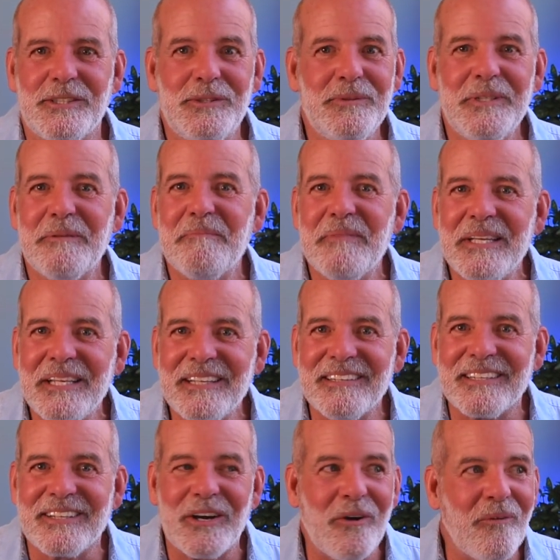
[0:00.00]
You would
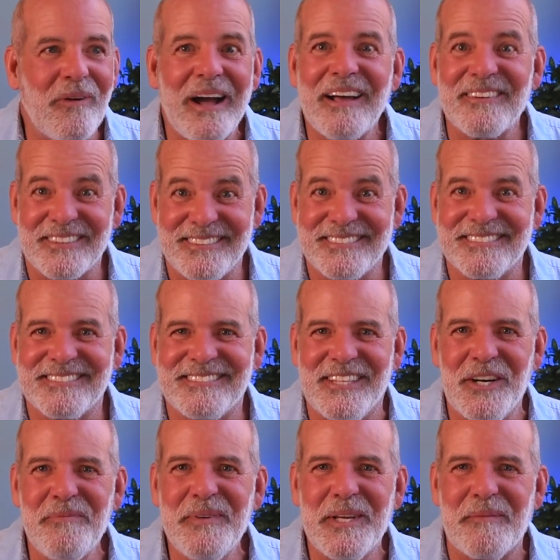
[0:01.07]
immediately go, wow,
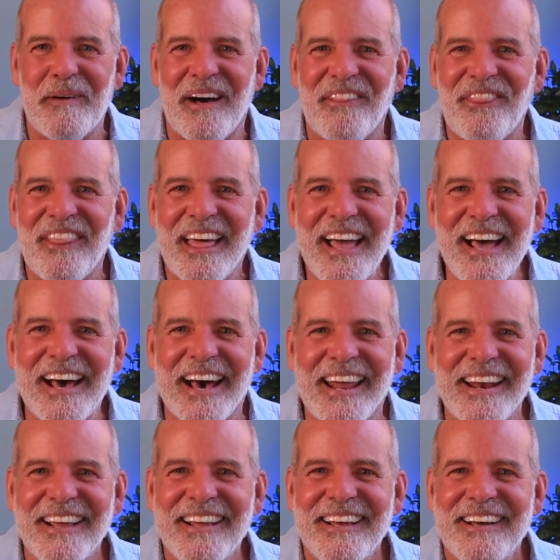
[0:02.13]
tell me about that.